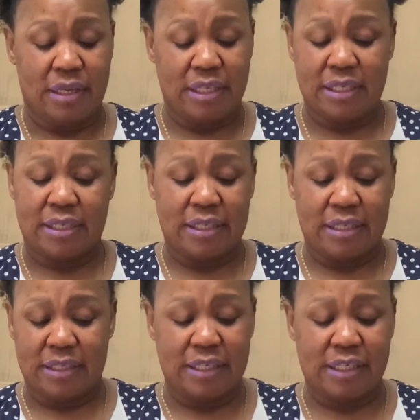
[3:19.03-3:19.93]
It's
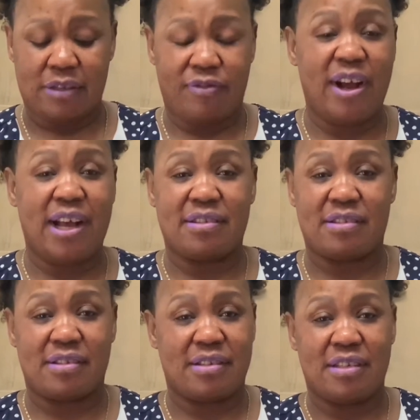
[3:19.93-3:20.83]
just
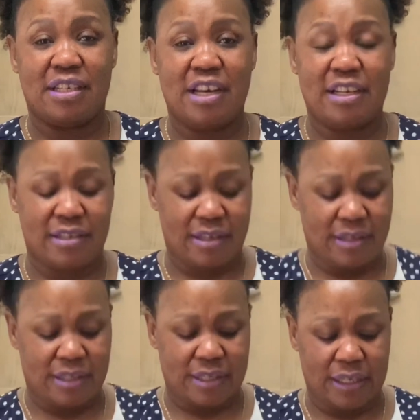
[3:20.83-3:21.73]
fast. It
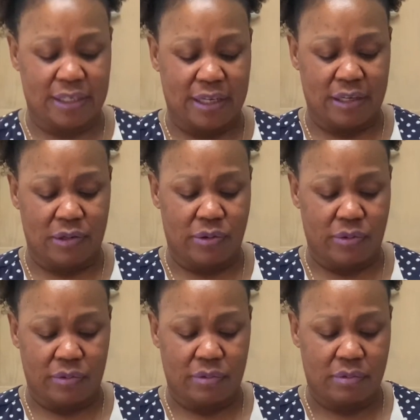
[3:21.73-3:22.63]
doesn't take that long.